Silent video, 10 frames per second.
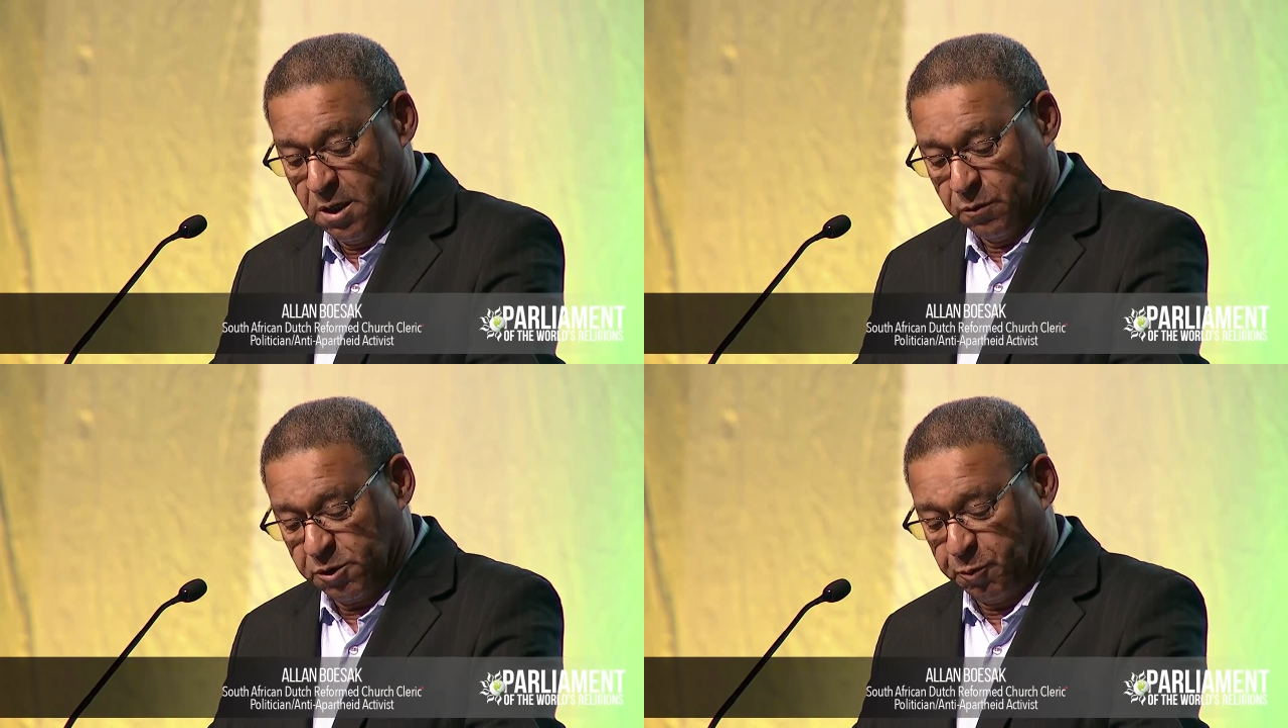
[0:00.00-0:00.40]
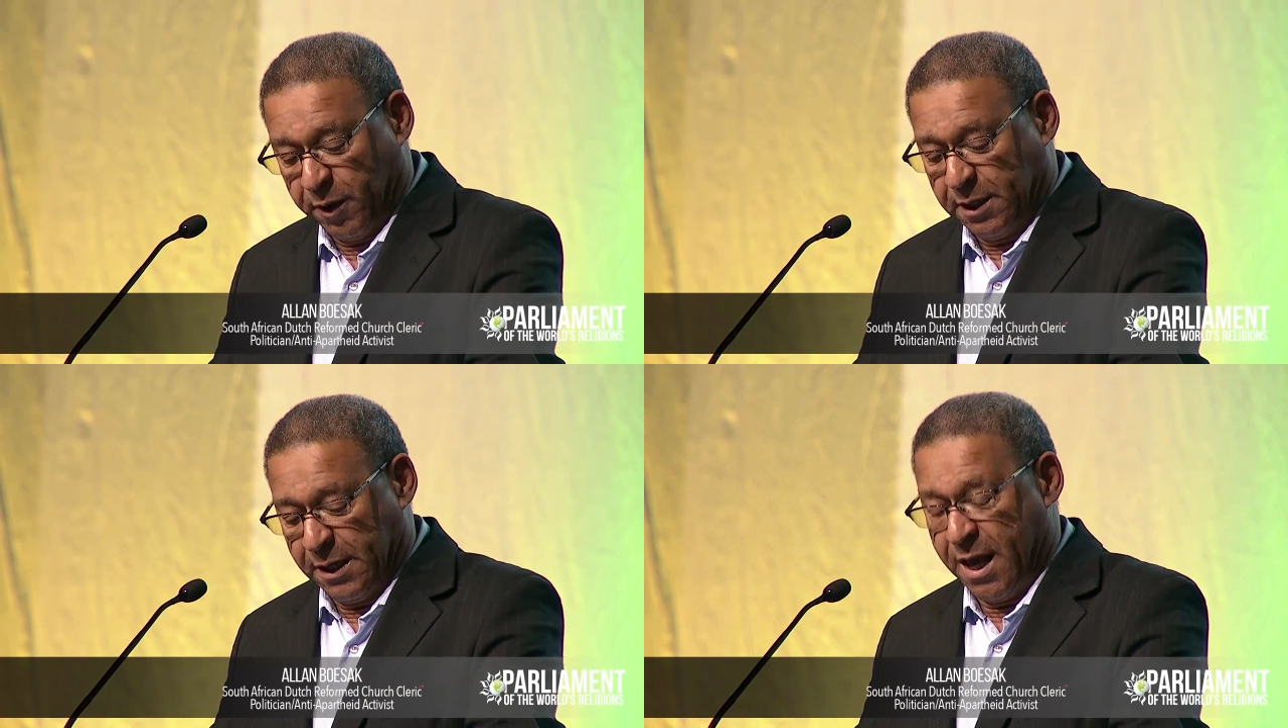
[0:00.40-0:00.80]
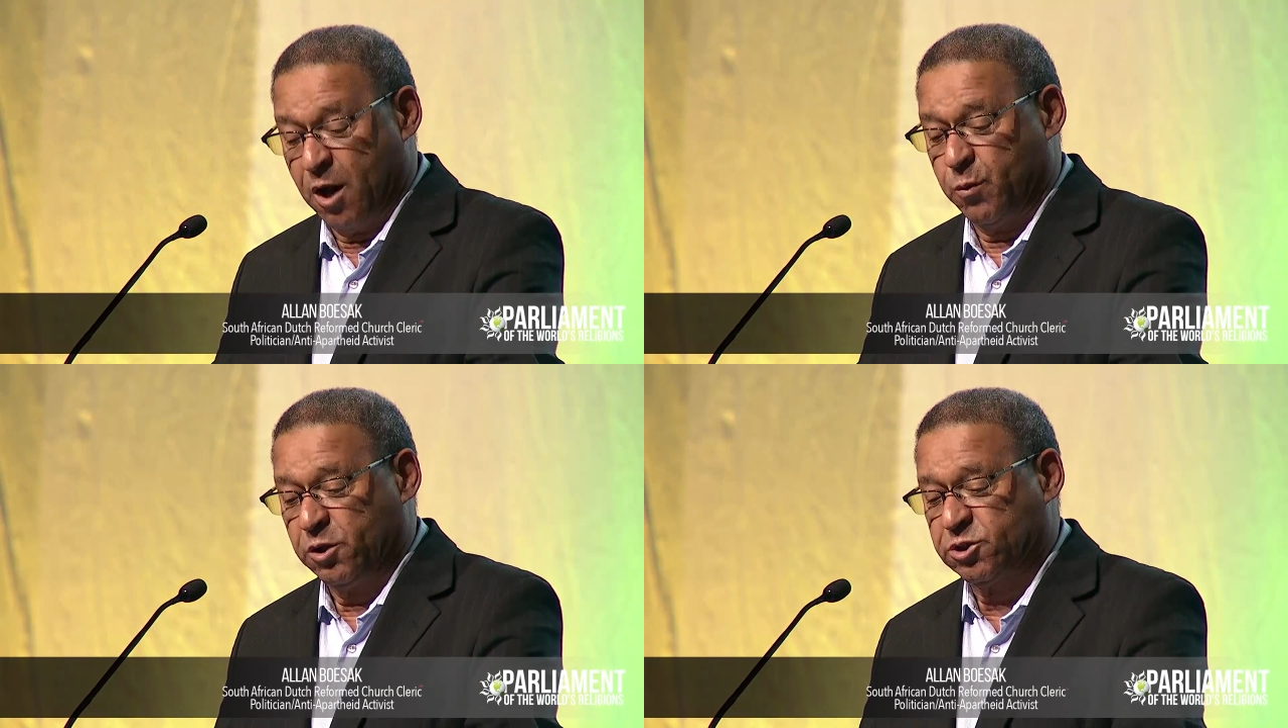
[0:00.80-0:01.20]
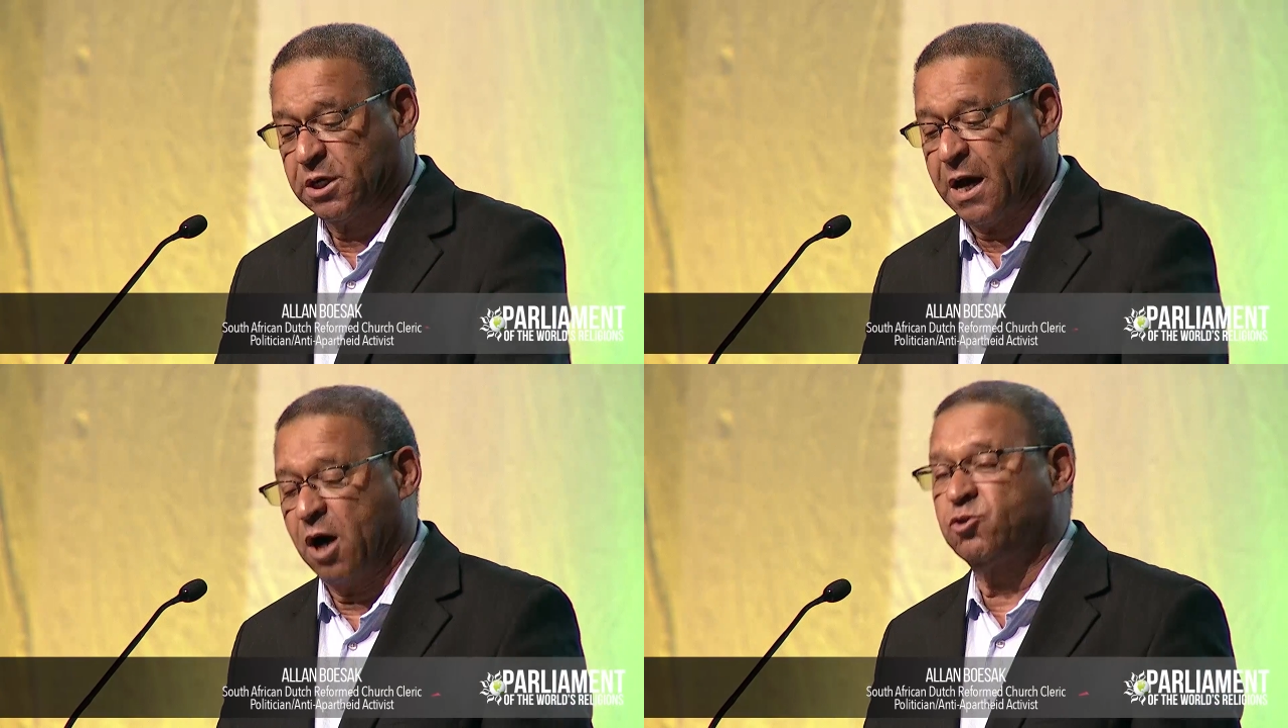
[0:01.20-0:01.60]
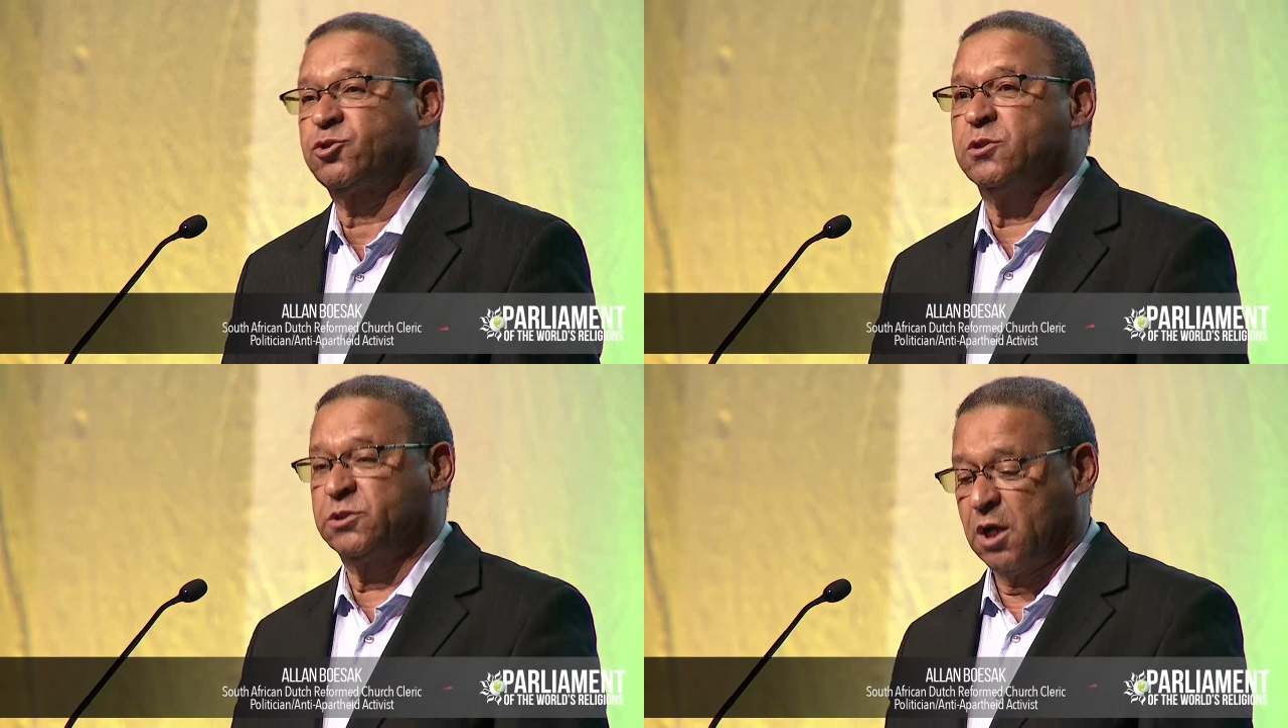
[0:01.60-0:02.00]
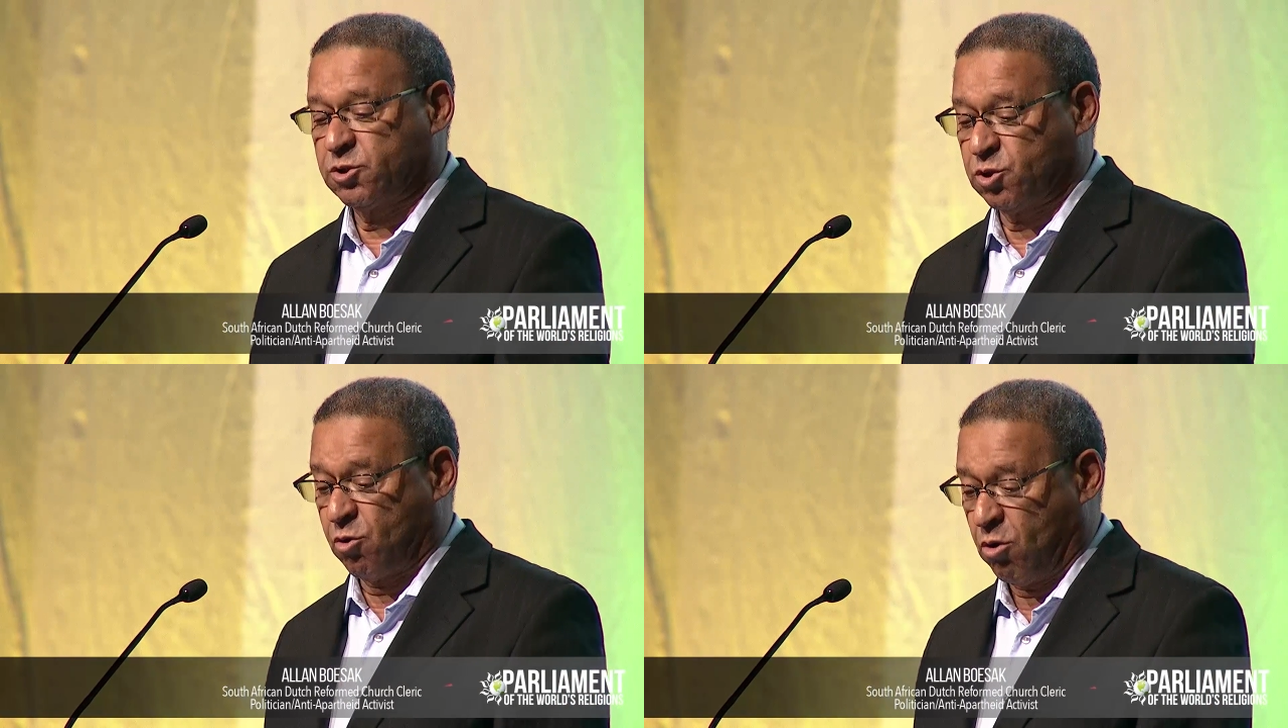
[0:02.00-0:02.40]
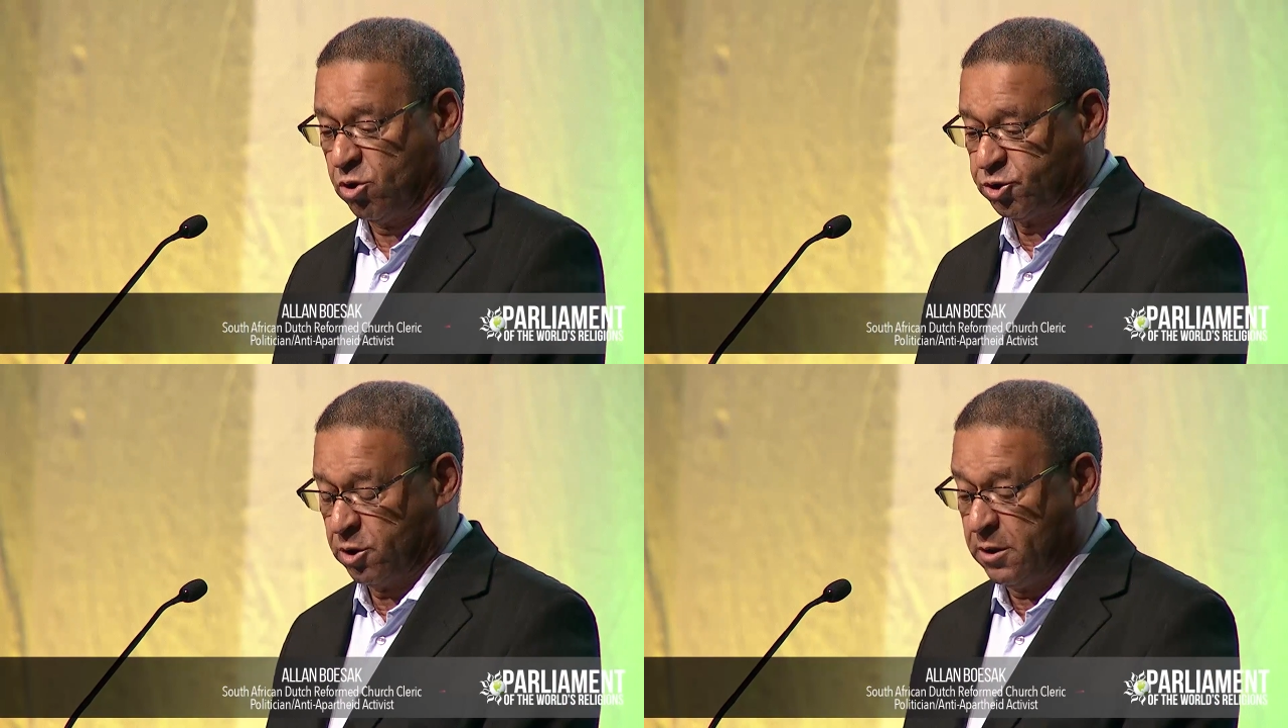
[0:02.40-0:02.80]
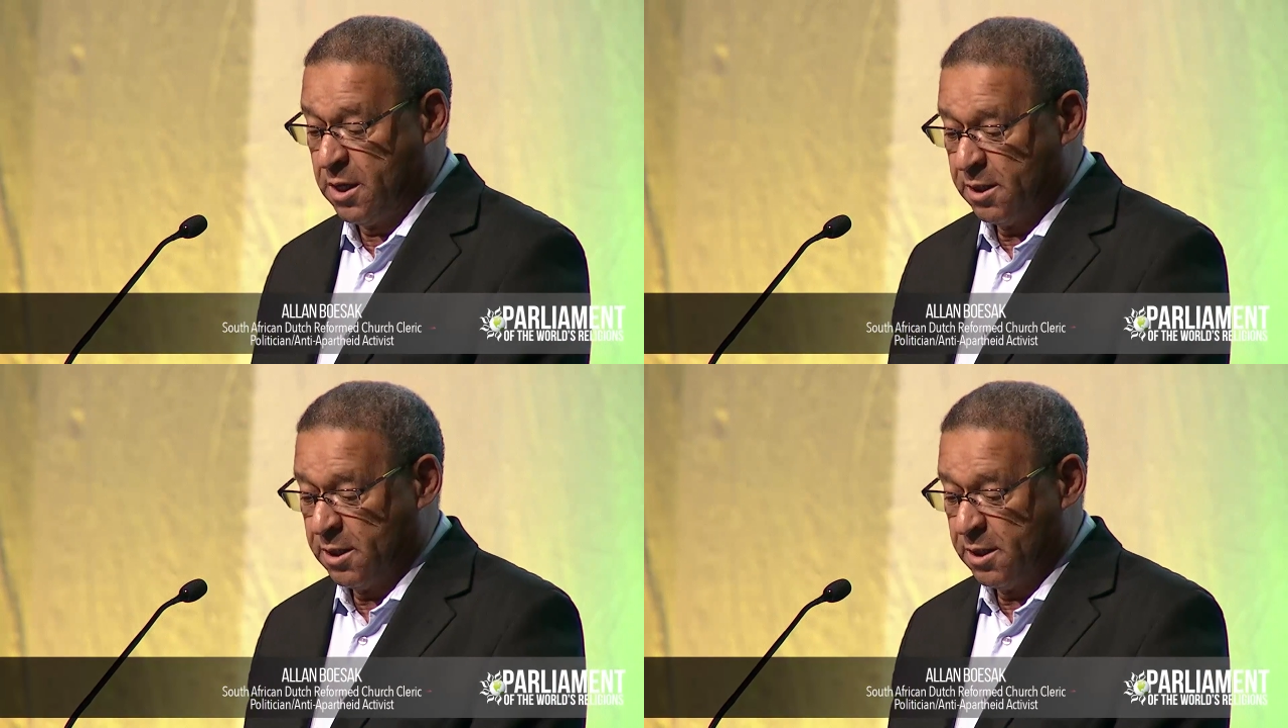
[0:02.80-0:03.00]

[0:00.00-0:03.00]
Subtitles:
We speak a language couched in such caution,